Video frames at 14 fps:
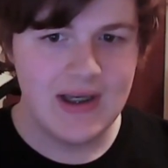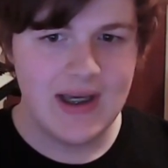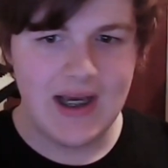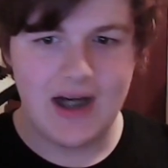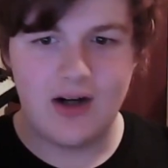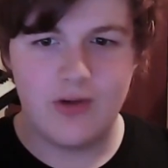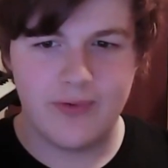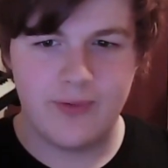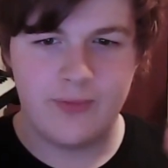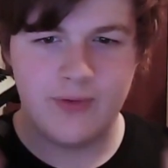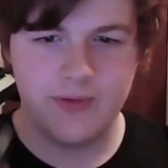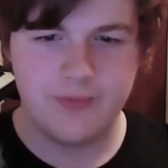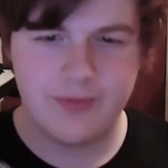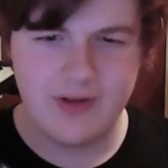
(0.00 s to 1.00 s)
However,
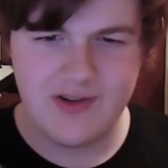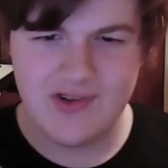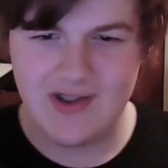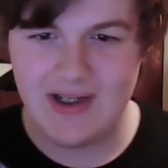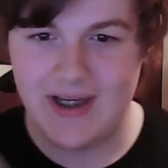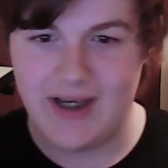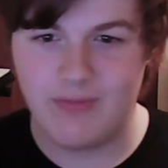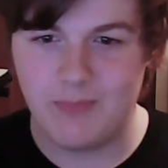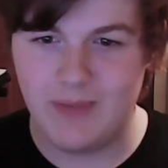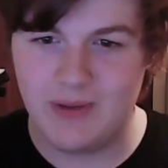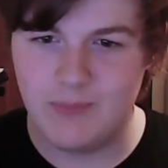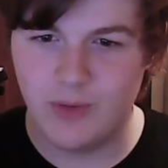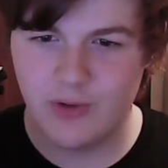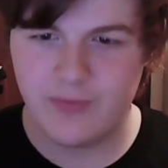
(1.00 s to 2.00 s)
one reason I haven't made
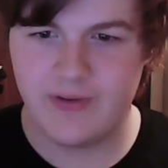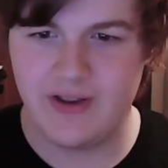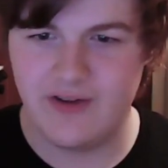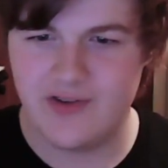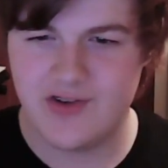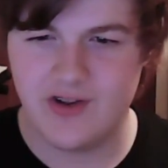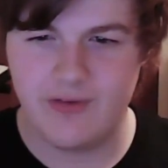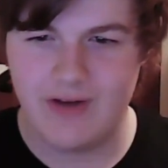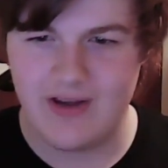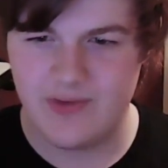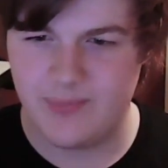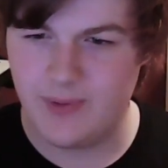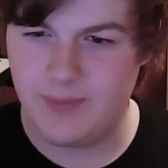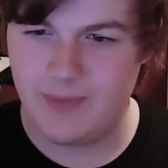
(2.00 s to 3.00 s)
more videos on the
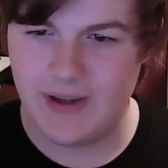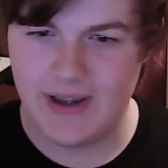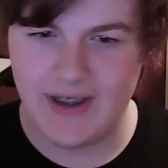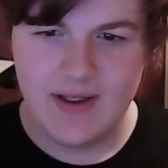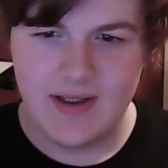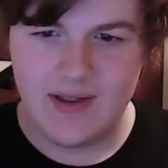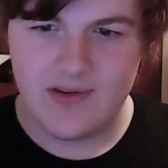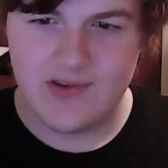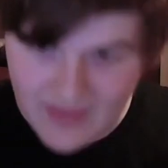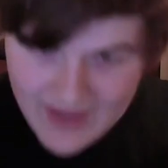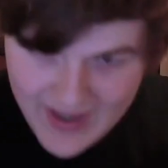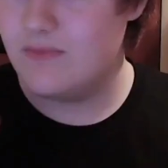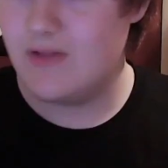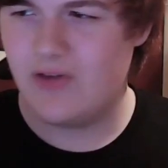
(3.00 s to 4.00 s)
Raspberry Pi is
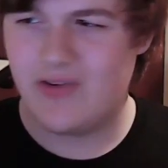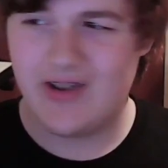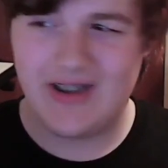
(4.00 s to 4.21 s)
that there